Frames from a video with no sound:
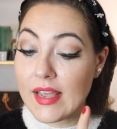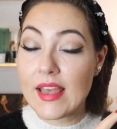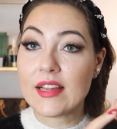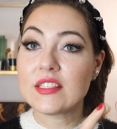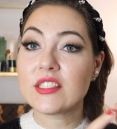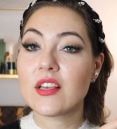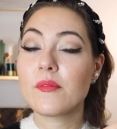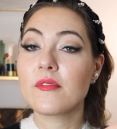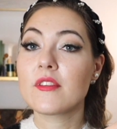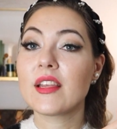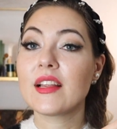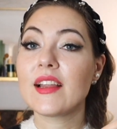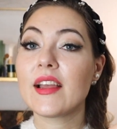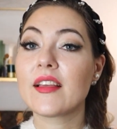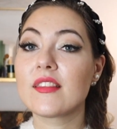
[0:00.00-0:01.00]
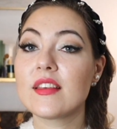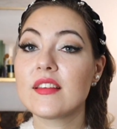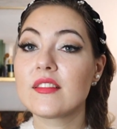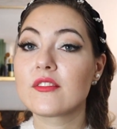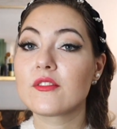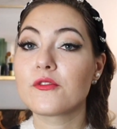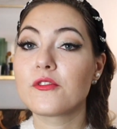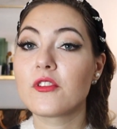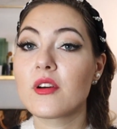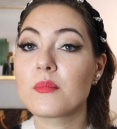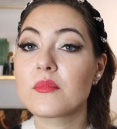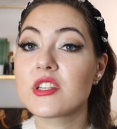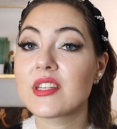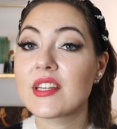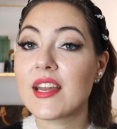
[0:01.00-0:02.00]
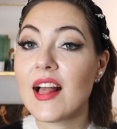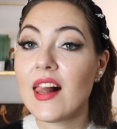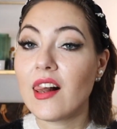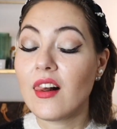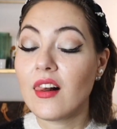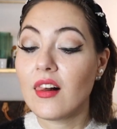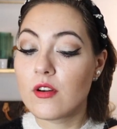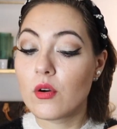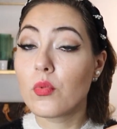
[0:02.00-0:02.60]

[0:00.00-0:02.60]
and something like this from Chanel